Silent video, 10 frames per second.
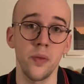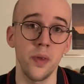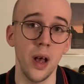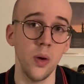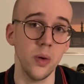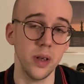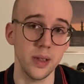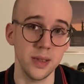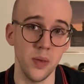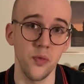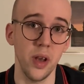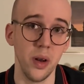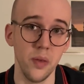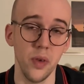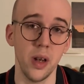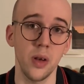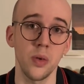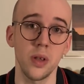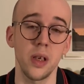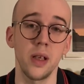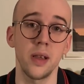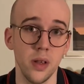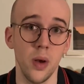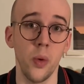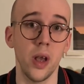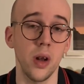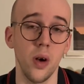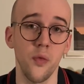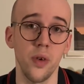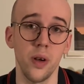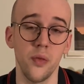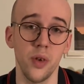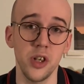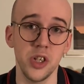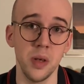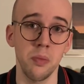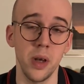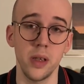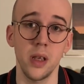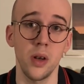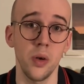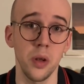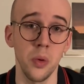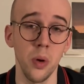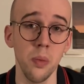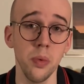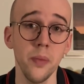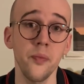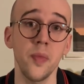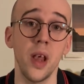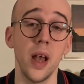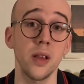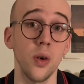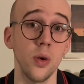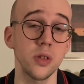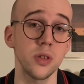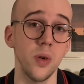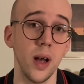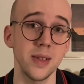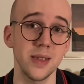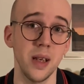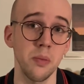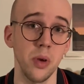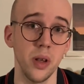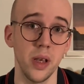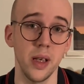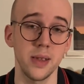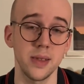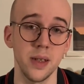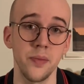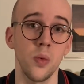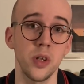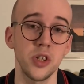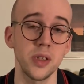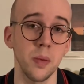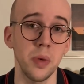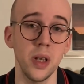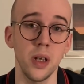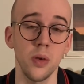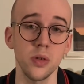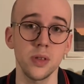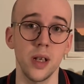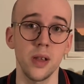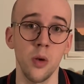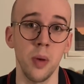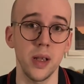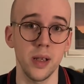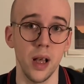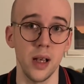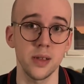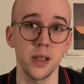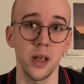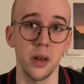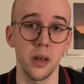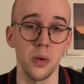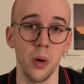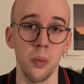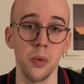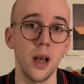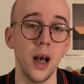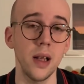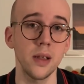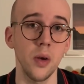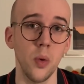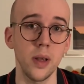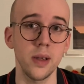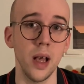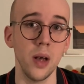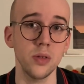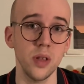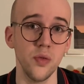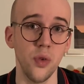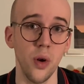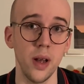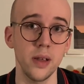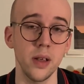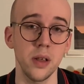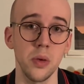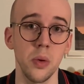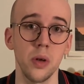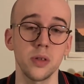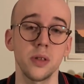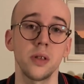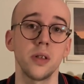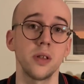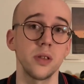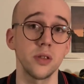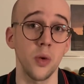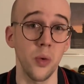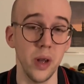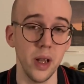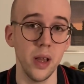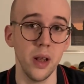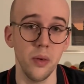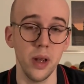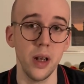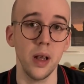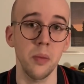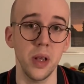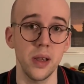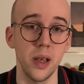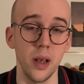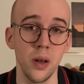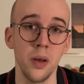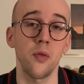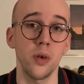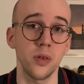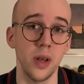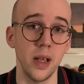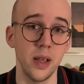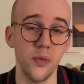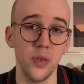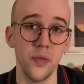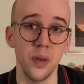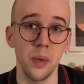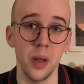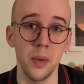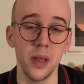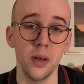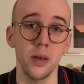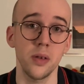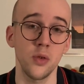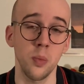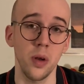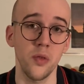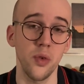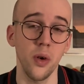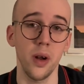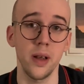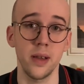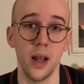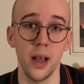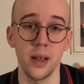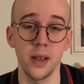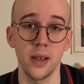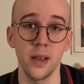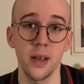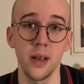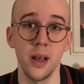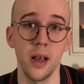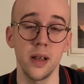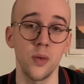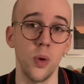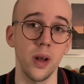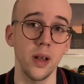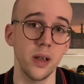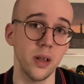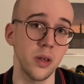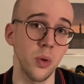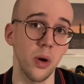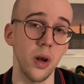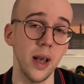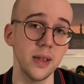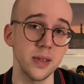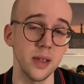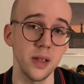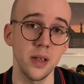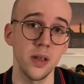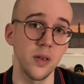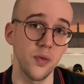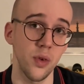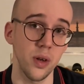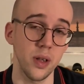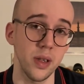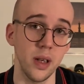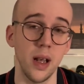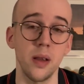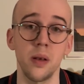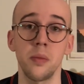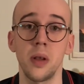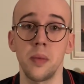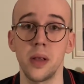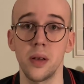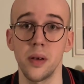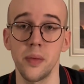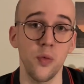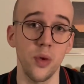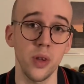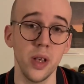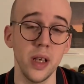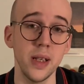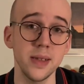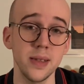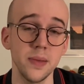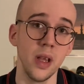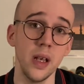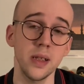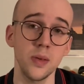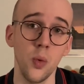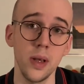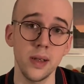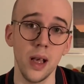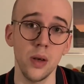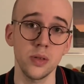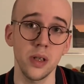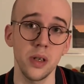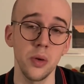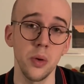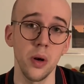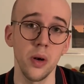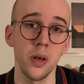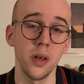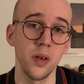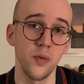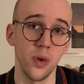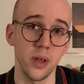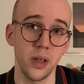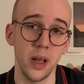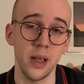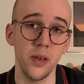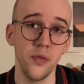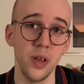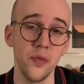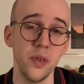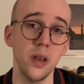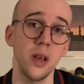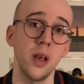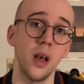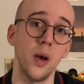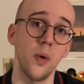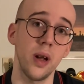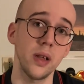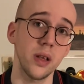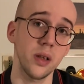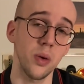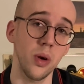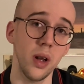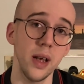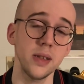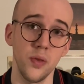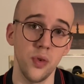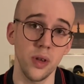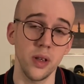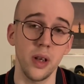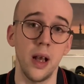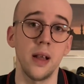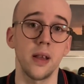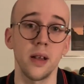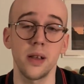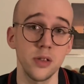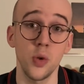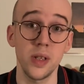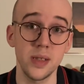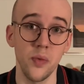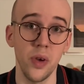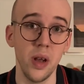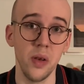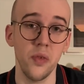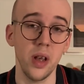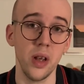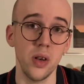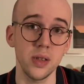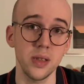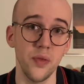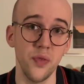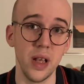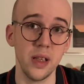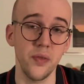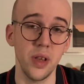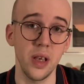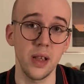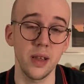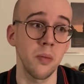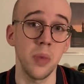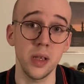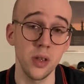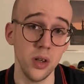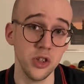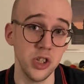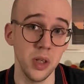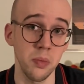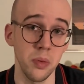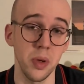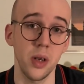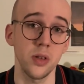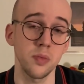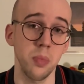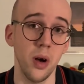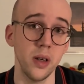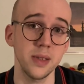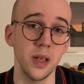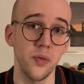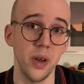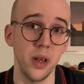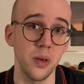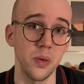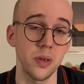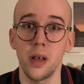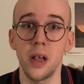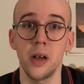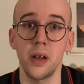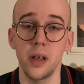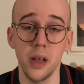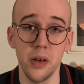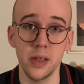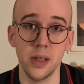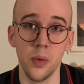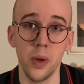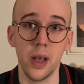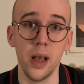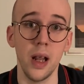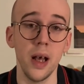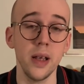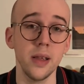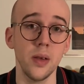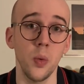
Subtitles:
Now it's a very good kit, and we can offer free shipment in all Europe and also assemble kits, which is a big news that nobody does here in Europe, under 1,400 euros. So really a big deal for 350mm 2.4 and Trident, and 100 euro less for the 300mm. For the kits, it's 1,000 euro for the 350 and 100 euro less for the 300. So it's a very cost-effective kit, but not cheap, because parts are very good. Here is a quick highlight.